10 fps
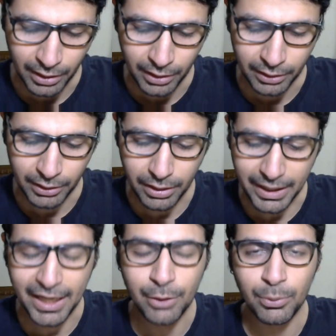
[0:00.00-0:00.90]
the
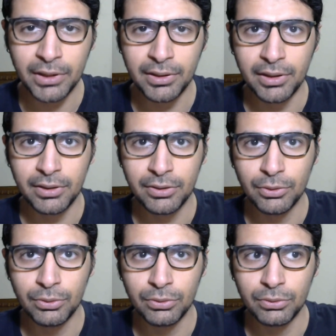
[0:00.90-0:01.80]
second one is
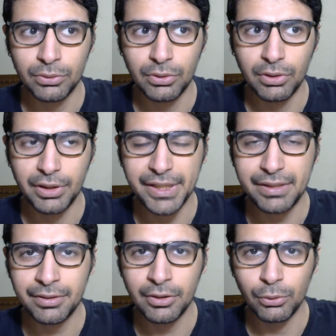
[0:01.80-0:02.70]
to reach
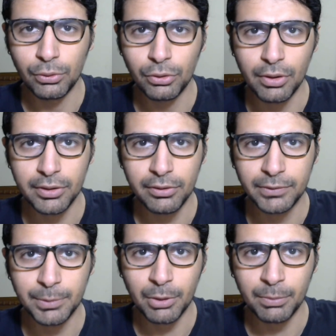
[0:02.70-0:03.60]
the root causes of the
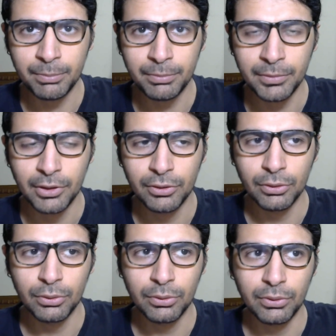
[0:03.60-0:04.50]
problem.
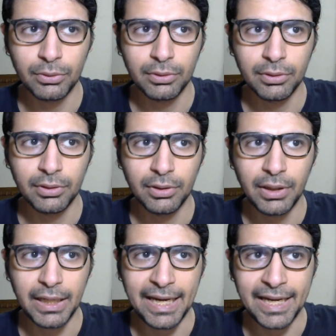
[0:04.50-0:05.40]
So
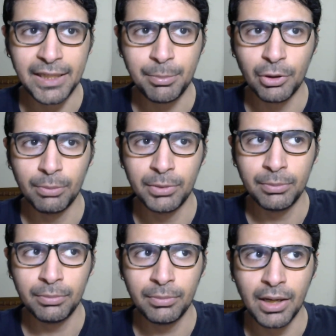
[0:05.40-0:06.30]
any
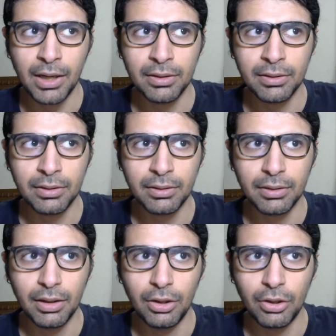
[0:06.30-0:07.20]
problem has
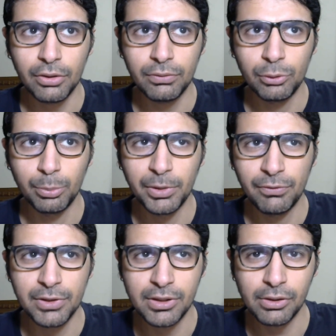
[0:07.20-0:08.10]
a lot of
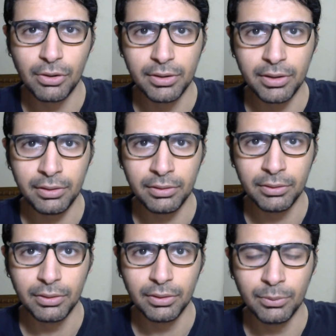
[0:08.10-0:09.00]
superficial causes
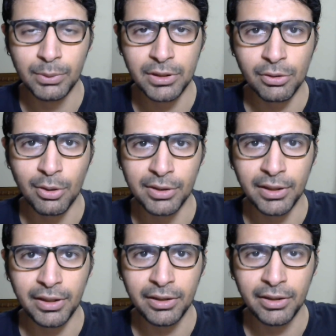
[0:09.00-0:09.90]
which are causing it,